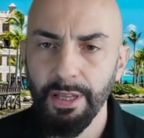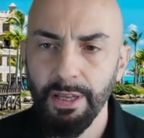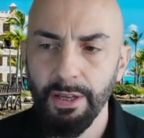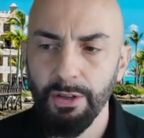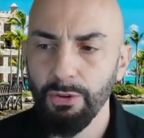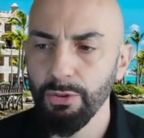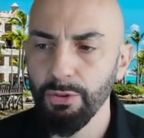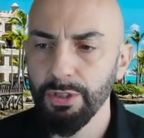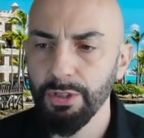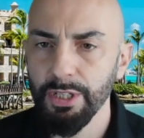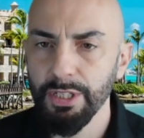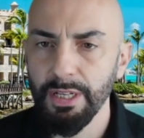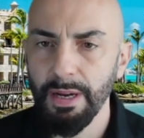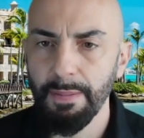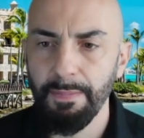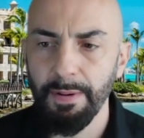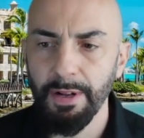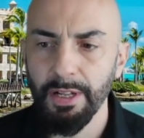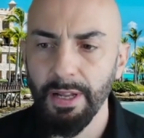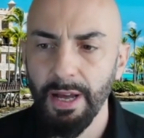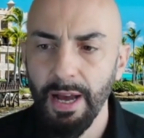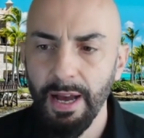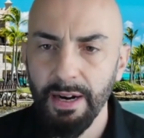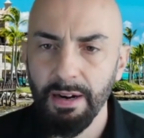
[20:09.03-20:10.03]
uses up
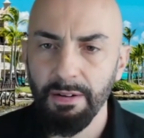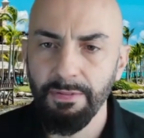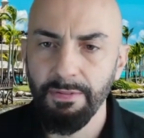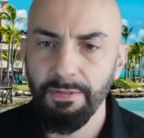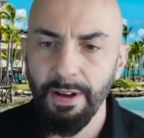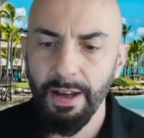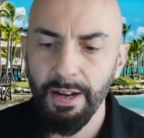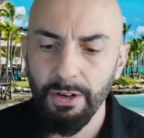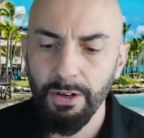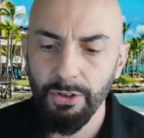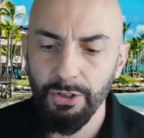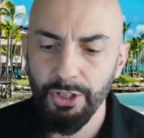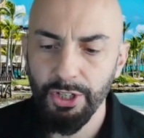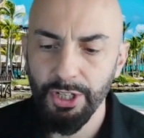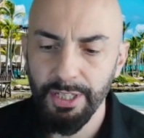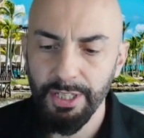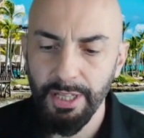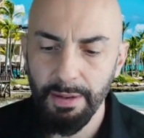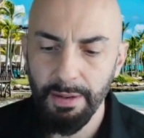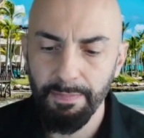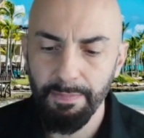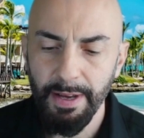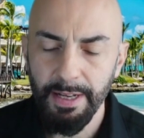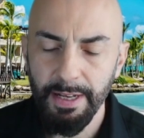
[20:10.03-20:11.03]
a lot of energy
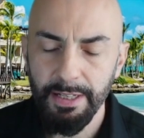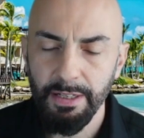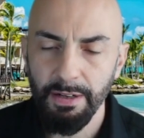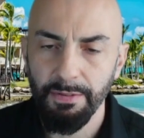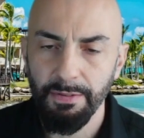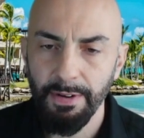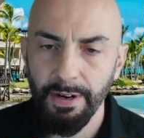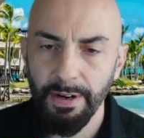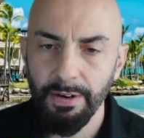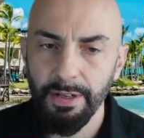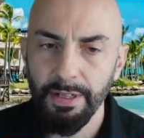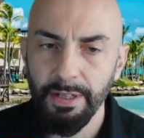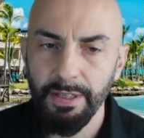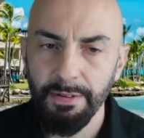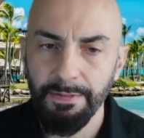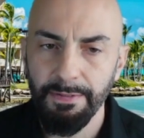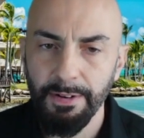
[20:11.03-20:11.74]
that makes it very